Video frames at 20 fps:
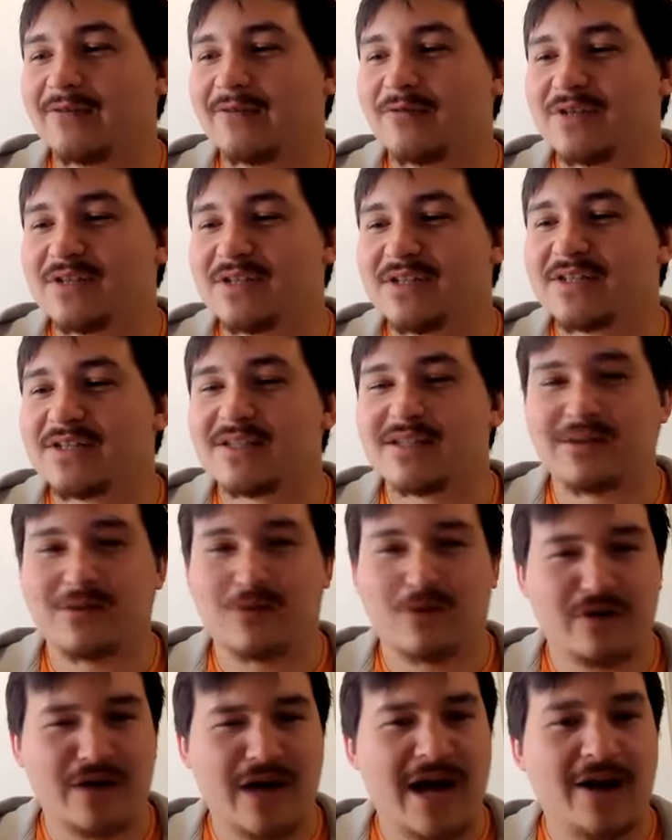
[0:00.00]
resistant
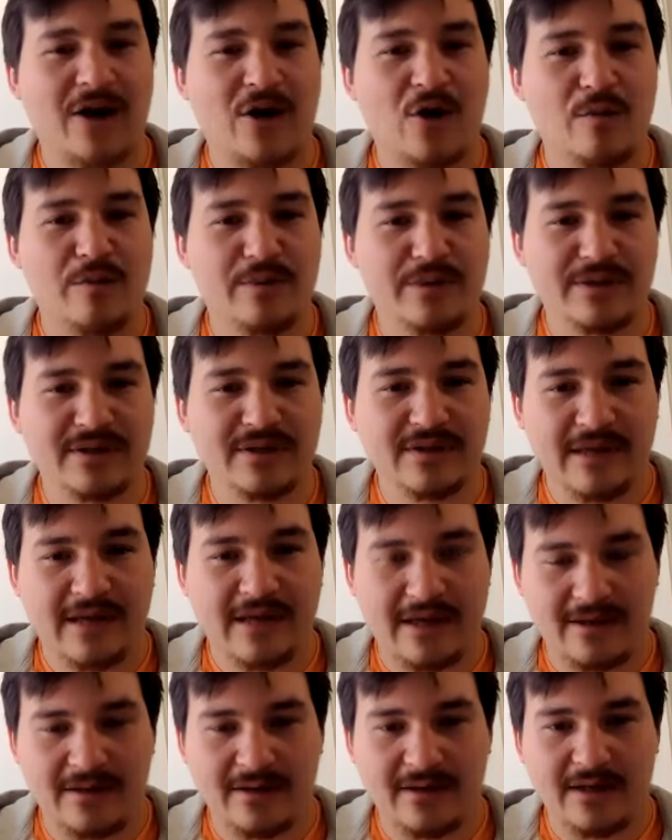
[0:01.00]
or not open to
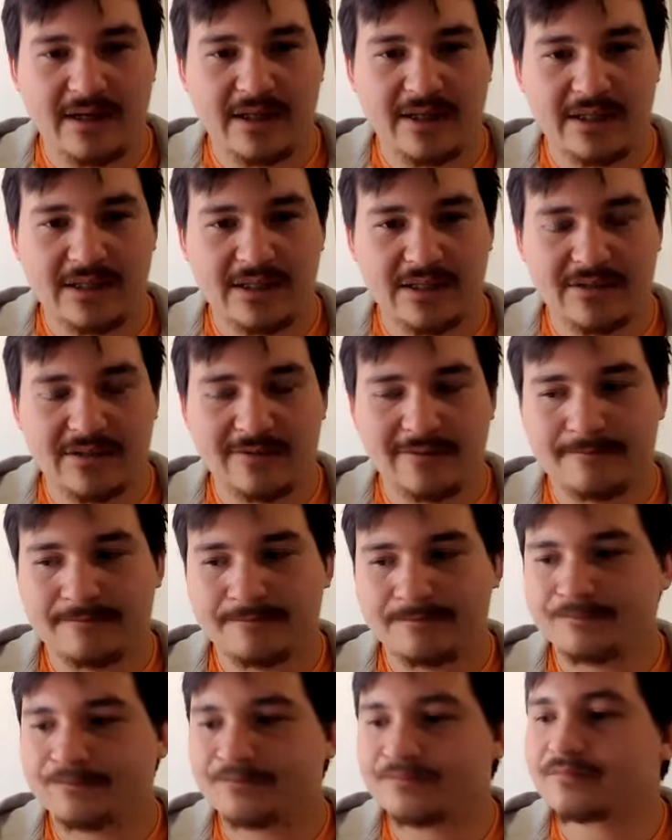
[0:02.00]
that idea.
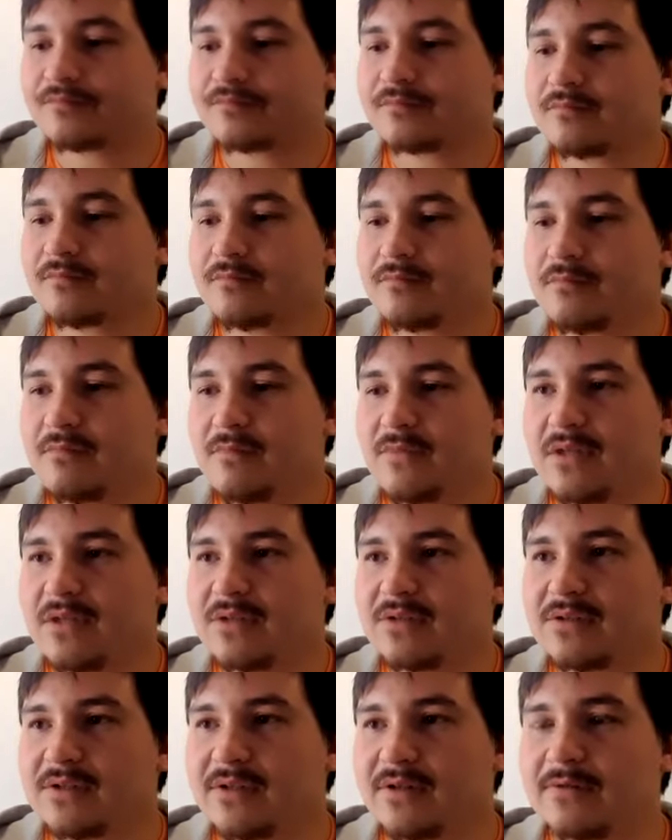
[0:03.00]

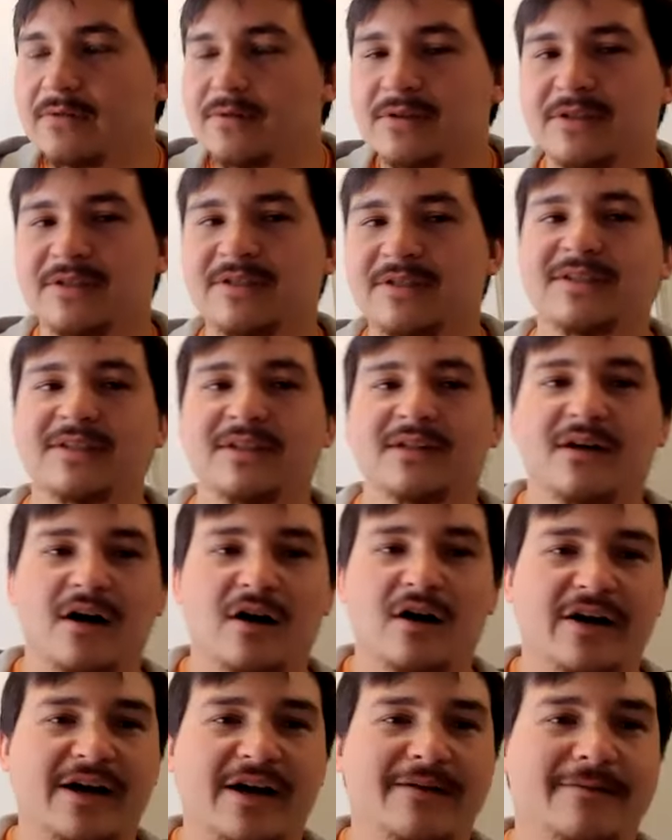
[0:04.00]
So,
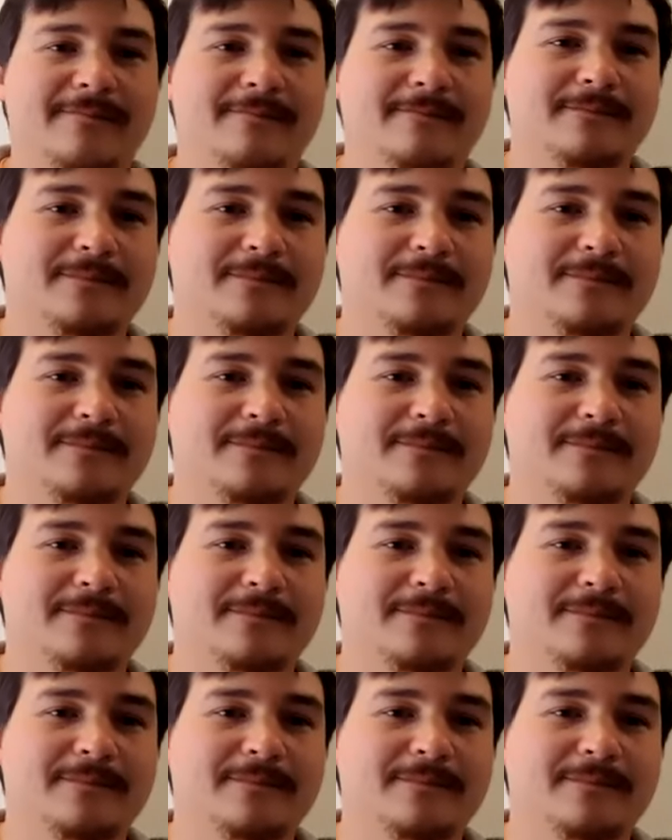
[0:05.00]
okay,